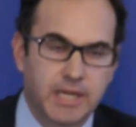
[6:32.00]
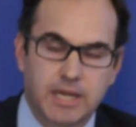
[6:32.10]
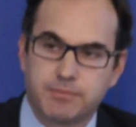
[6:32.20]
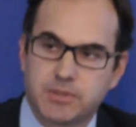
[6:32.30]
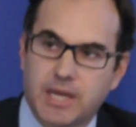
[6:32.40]

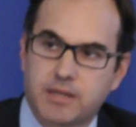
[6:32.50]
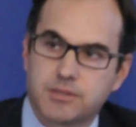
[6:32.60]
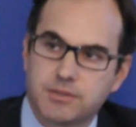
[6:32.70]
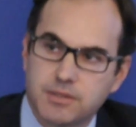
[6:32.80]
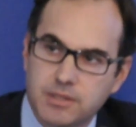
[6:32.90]
income
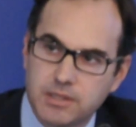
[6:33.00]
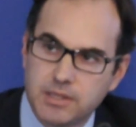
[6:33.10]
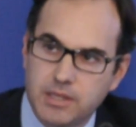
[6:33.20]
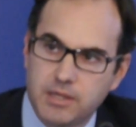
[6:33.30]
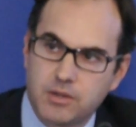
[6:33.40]
tax
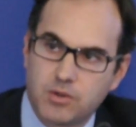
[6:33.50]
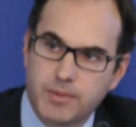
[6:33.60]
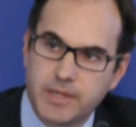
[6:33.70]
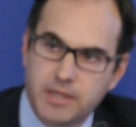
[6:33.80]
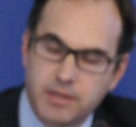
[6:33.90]
in
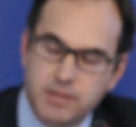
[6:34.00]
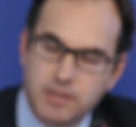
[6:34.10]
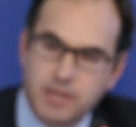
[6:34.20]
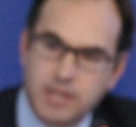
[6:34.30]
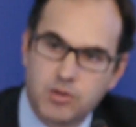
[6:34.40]
Romania
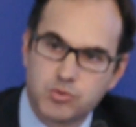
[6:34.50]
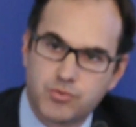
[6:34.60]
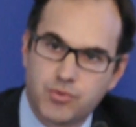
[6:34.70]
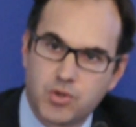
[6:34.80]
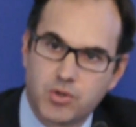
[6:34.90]
accounts
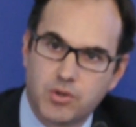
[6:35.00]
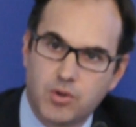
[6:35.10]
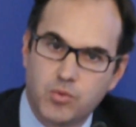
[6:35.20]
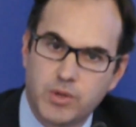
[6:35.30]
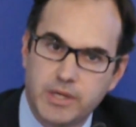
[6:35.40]
for
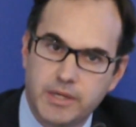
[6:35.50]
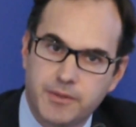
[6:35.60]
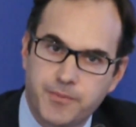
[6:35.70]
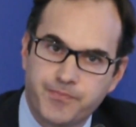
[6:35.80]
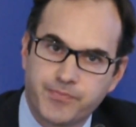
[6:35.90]
only